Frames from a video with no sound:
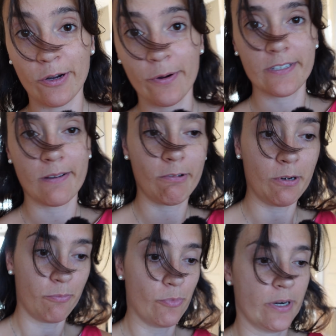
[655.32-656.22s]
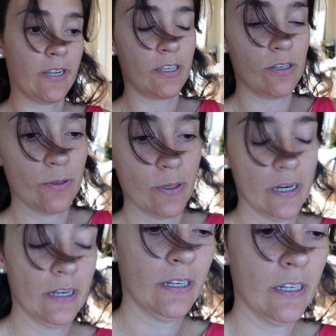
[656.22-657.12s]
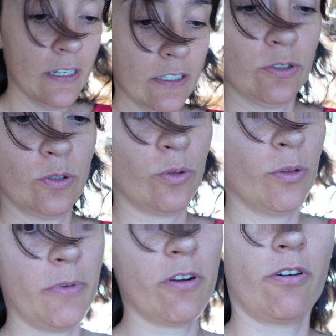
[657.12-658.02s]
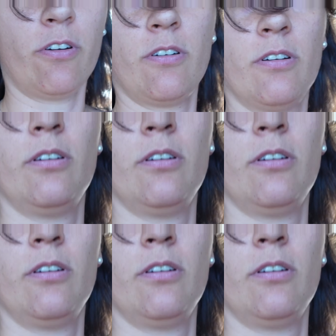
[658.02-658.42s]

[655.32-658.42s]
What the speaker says: always, I'm gonna bring you to the mirror.